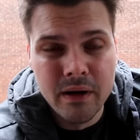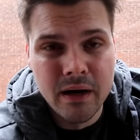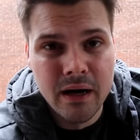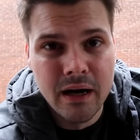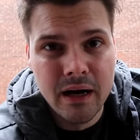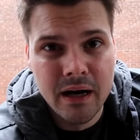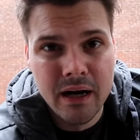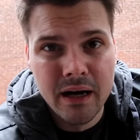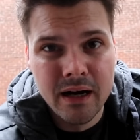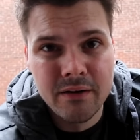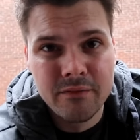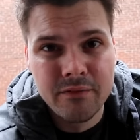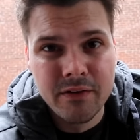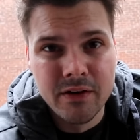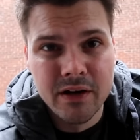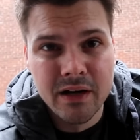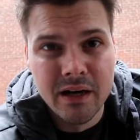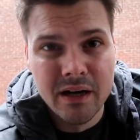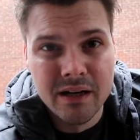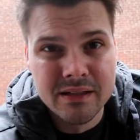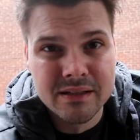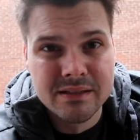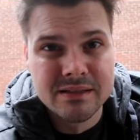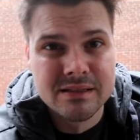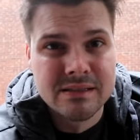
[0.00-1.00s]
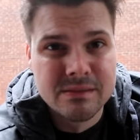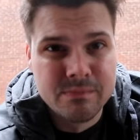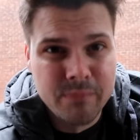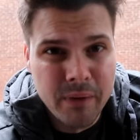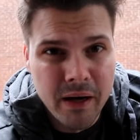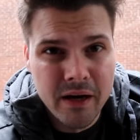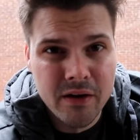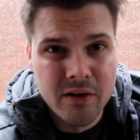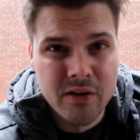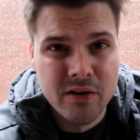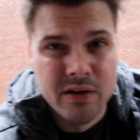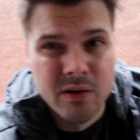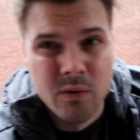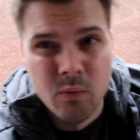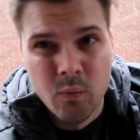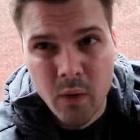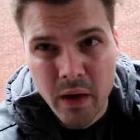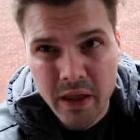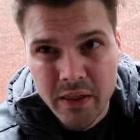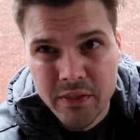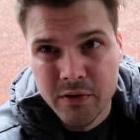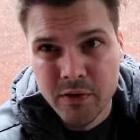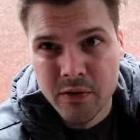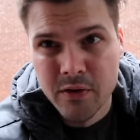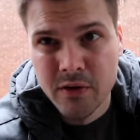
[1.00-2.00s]
Uh, very uninspiring
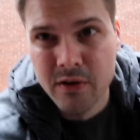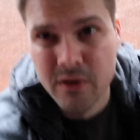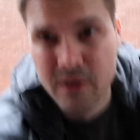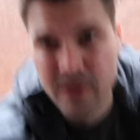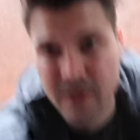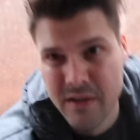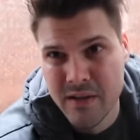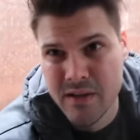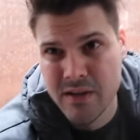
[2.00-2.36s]
weather.